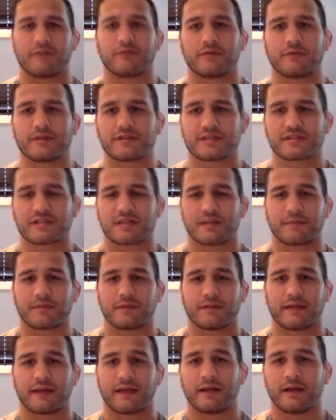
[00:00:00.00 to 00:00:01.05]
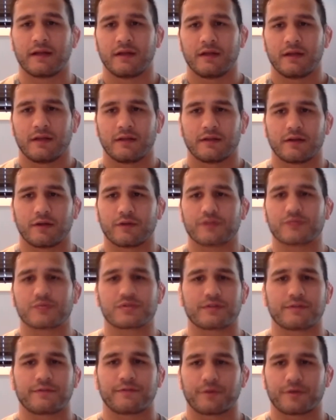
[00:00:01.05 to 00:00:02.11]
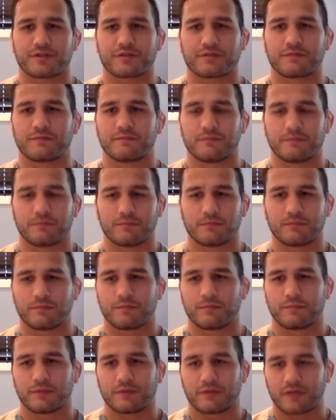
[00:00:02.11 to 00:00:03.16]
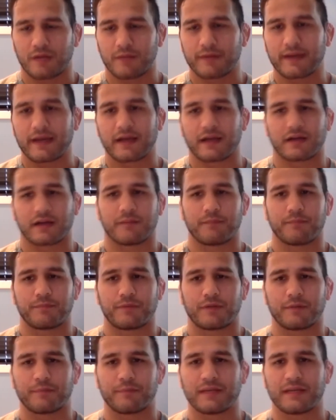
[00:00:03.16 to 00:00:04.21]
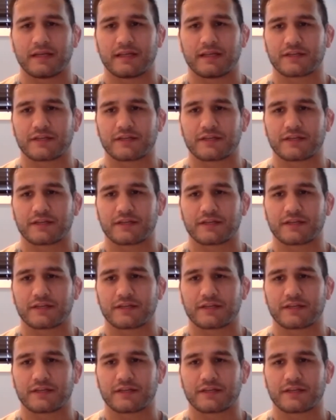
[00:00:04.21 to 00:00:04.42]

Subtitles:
And this is something that, this was the first coming out of competing.